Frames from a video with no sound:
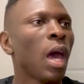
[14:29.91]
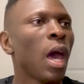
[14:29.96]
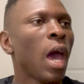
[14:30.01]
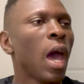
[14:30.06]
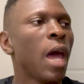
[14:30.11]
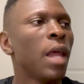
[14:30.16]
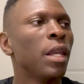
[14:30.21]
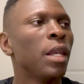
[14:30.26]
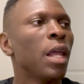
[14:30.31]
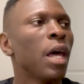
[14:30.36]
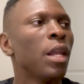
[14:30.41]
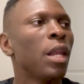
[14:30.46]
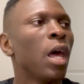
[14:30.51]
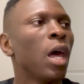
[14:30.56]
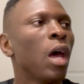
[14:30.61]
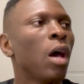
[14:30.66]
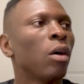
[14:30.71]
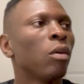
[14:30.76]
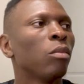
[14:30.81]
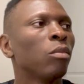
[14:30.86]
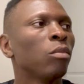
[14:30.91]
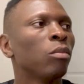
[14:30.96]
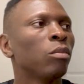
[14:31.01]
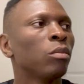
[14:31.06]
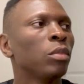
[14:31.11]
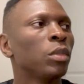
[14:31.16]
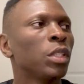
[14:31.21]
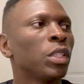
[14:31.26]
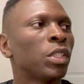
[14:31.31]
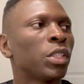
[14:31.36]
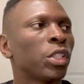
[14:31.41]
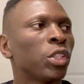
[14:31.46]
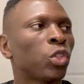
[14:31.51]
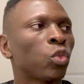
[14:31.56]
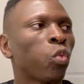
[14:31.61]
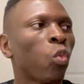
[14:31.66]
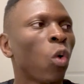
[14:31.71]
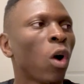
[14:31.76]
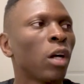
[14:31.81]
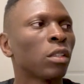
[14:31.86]
and then this is
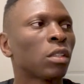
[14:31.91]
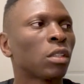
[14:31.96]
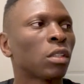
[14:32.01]
what